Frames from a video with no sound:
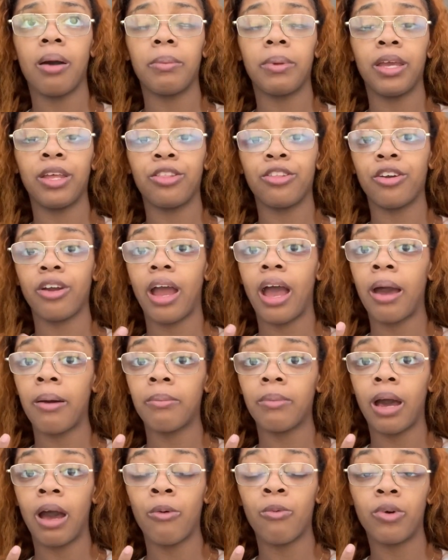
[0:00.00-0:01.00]
either
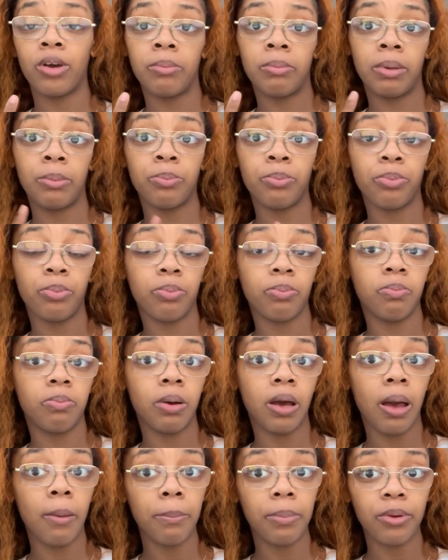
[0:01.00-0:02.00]
I wouldn't be
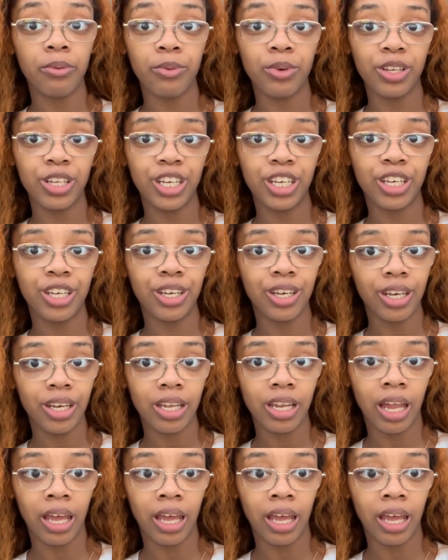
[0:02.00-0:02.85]
pumping really good,